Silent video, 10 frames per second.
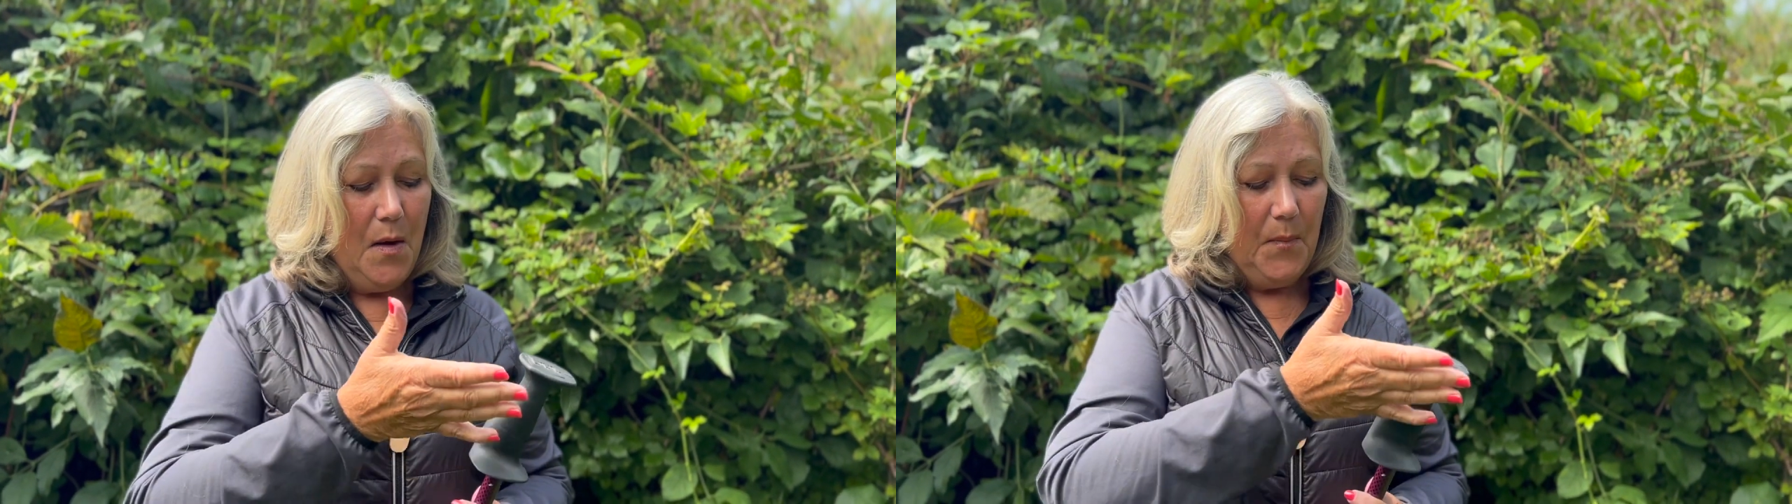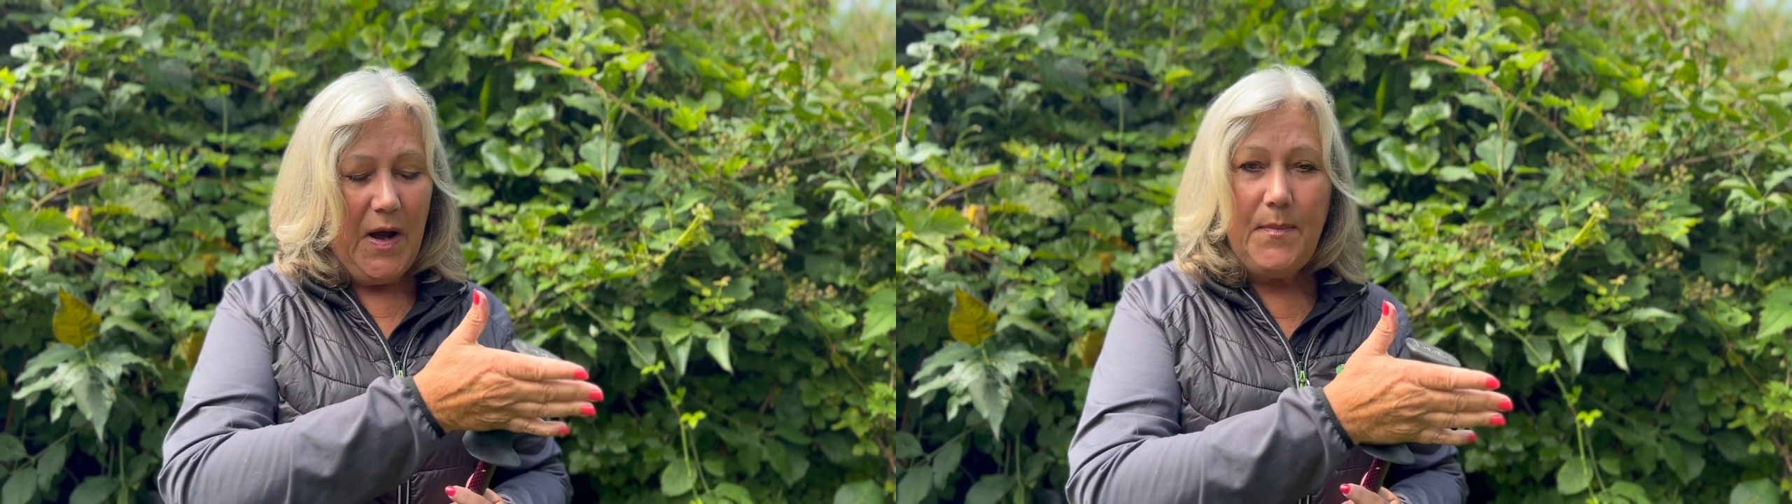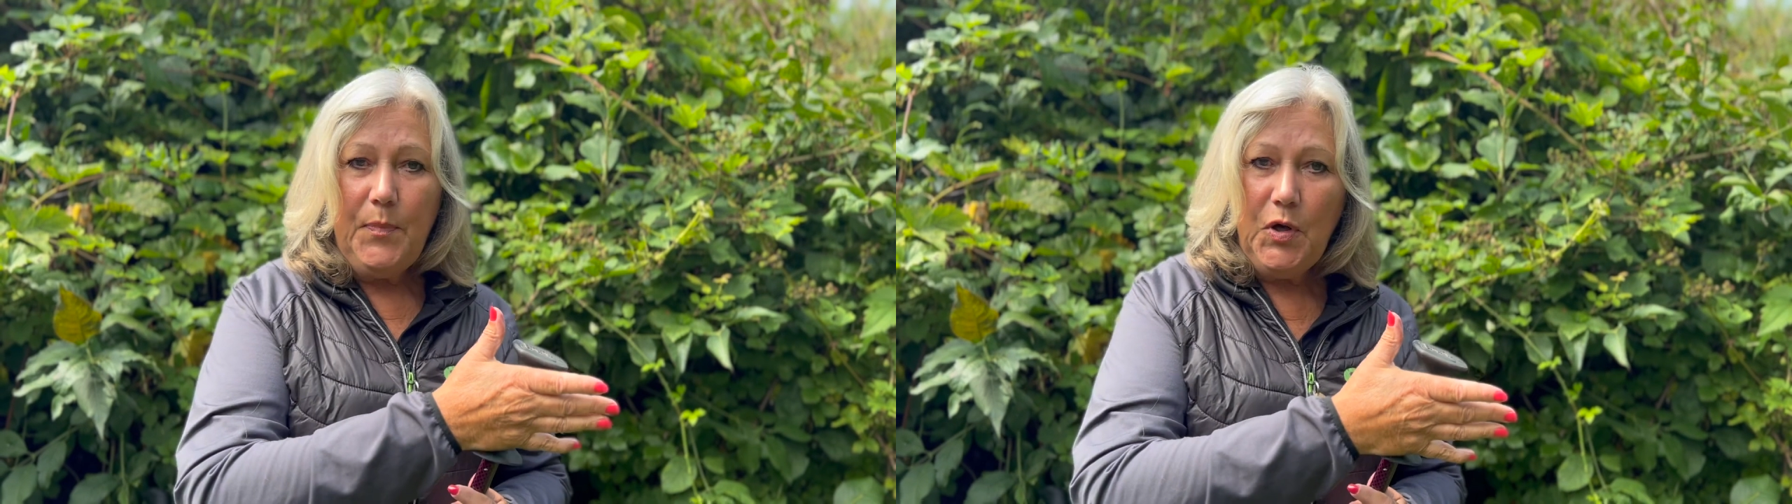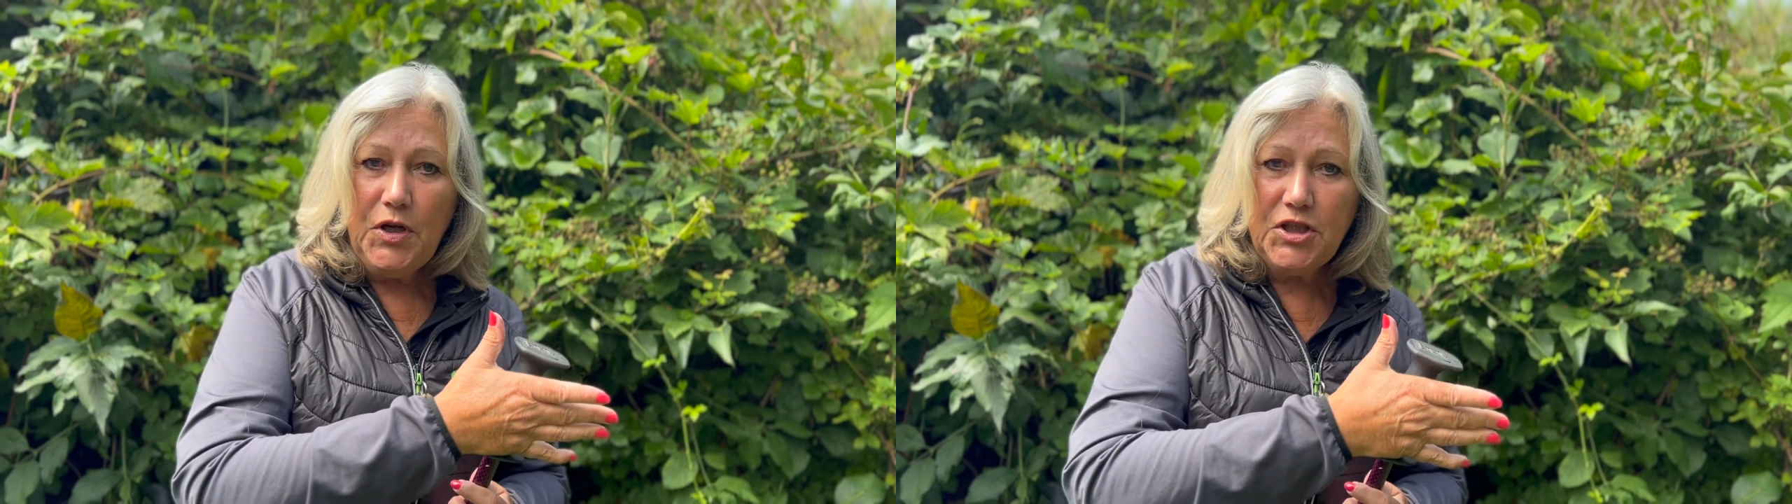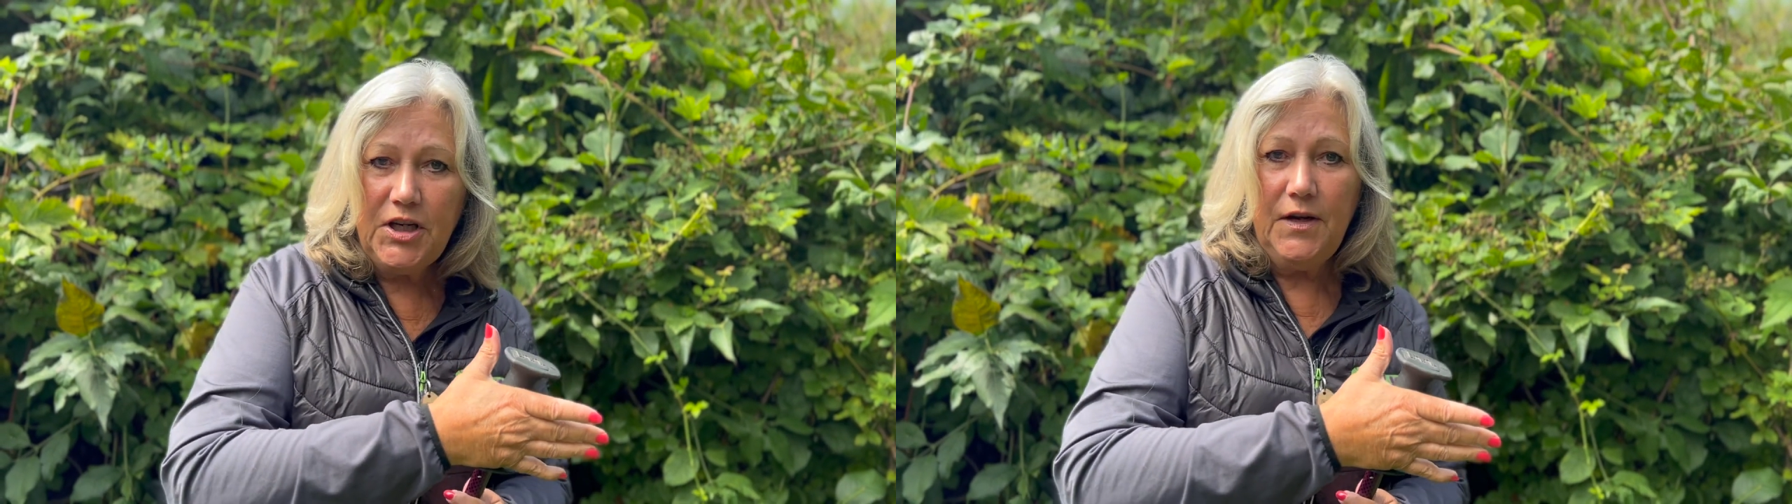by
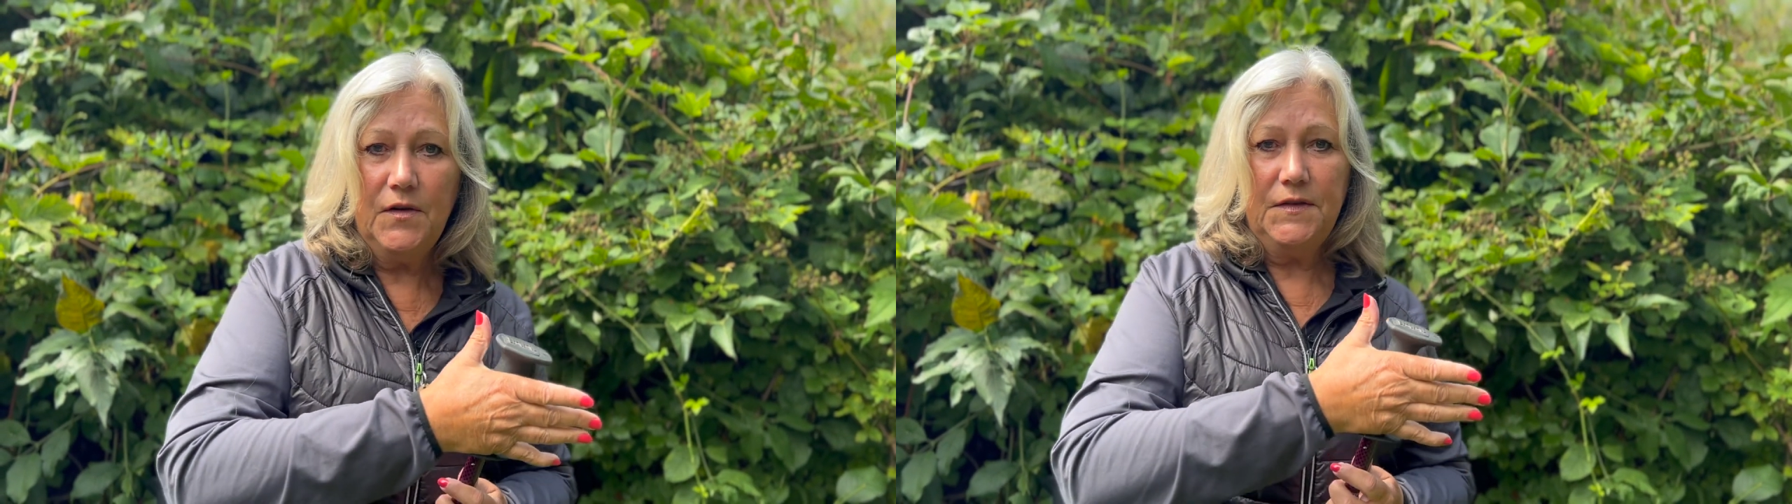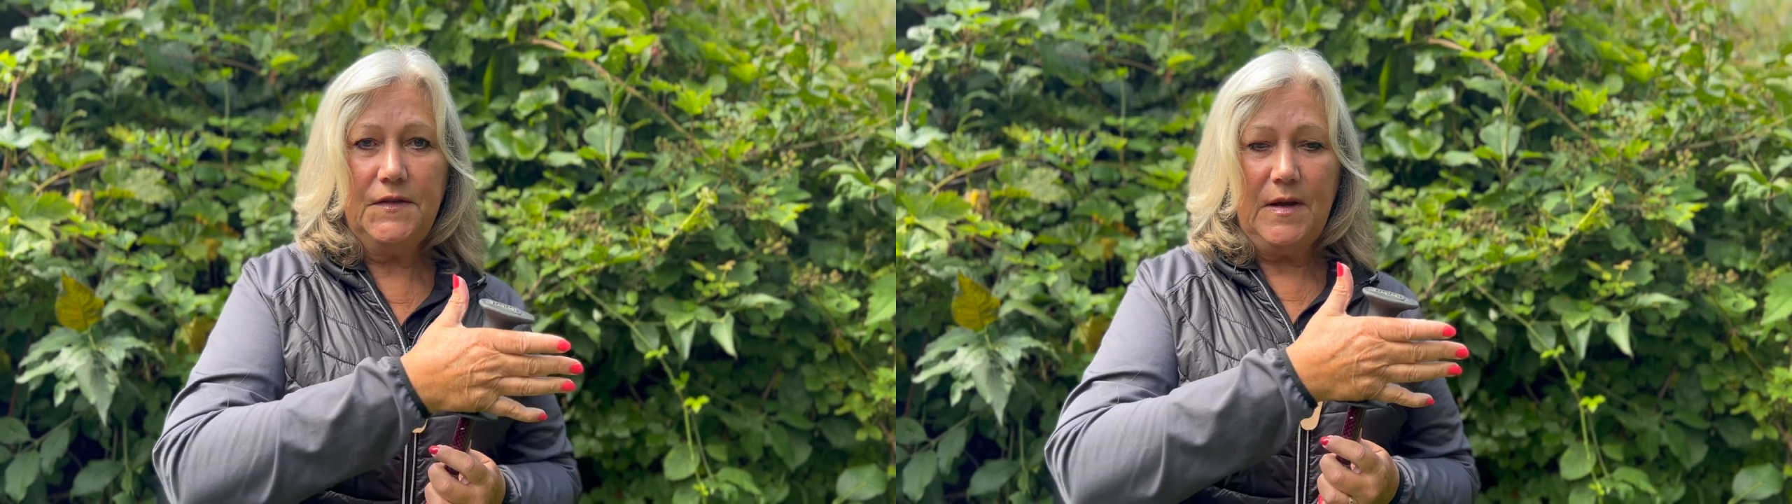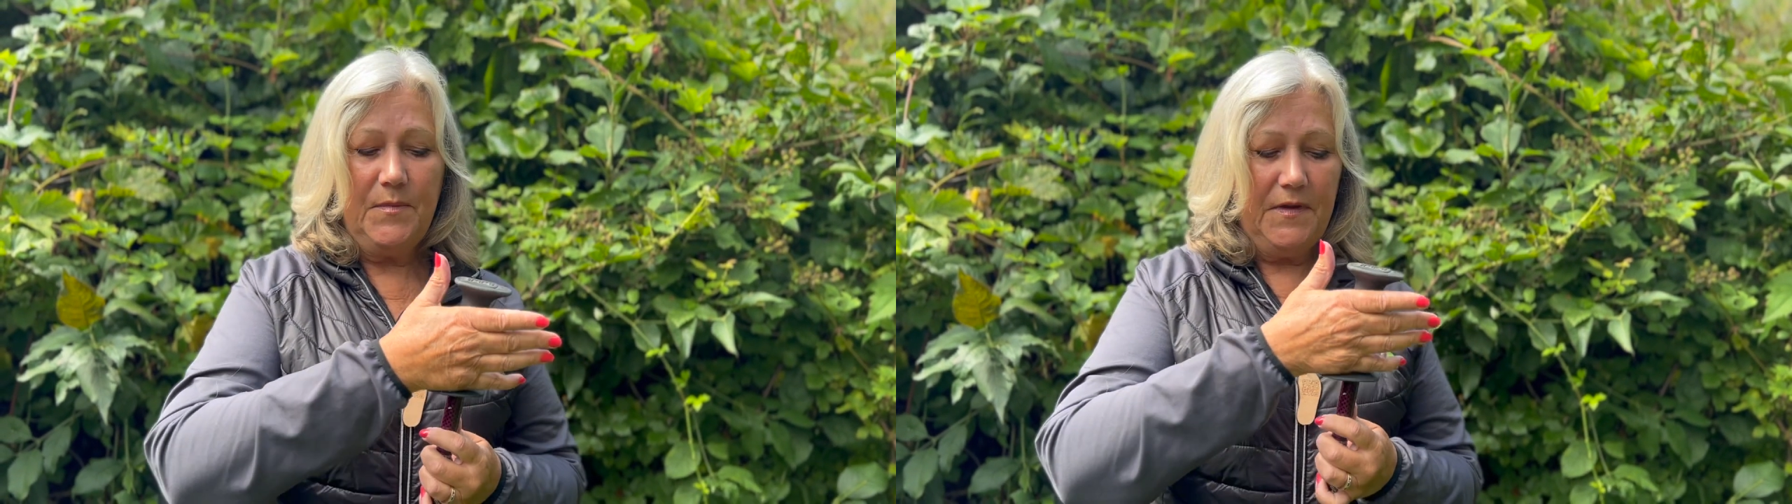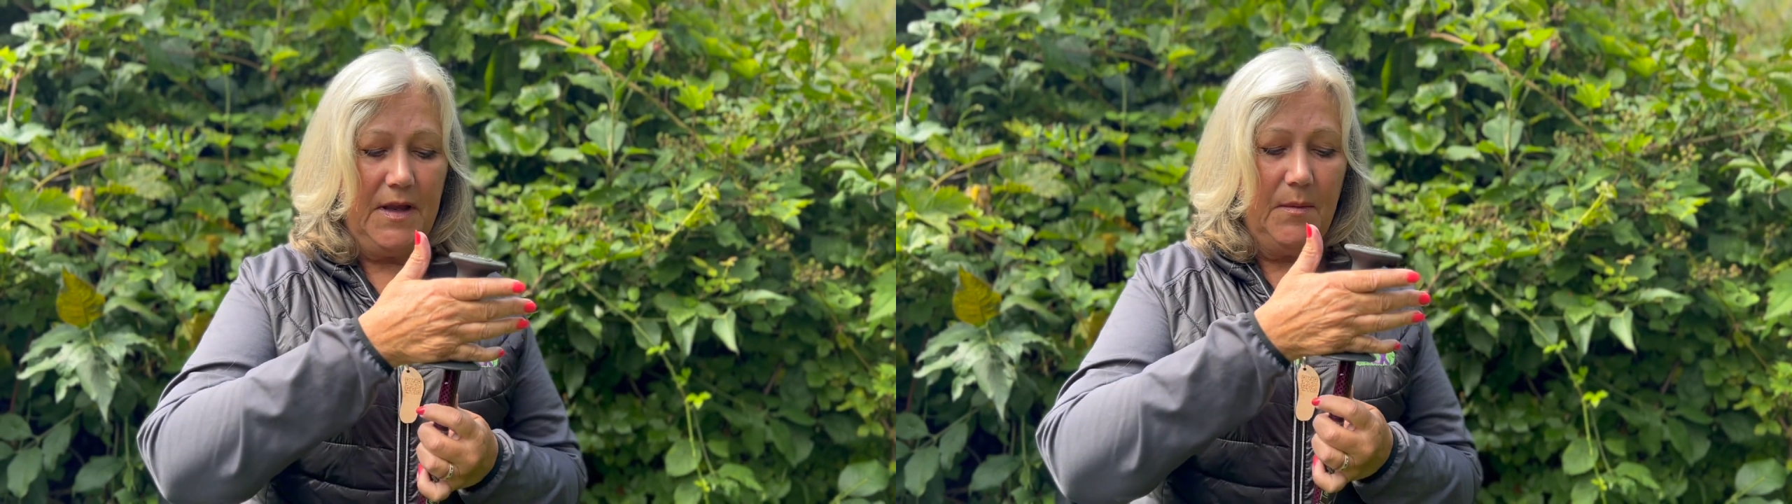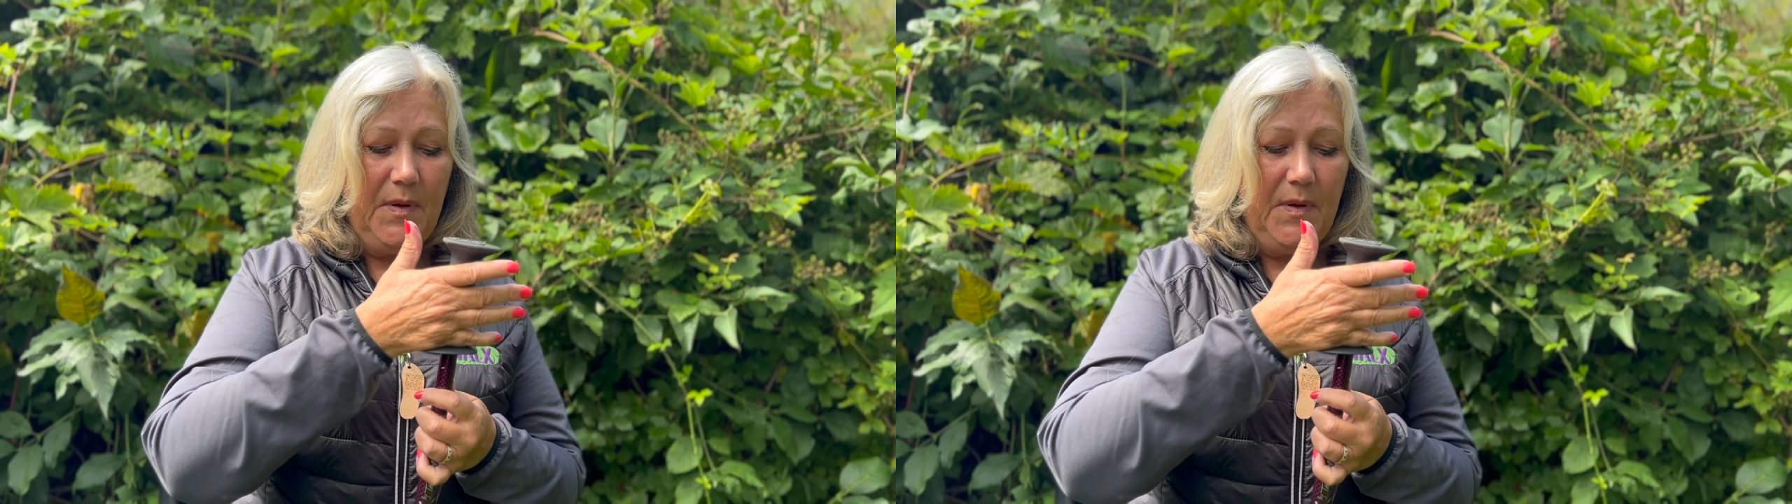pushing on something,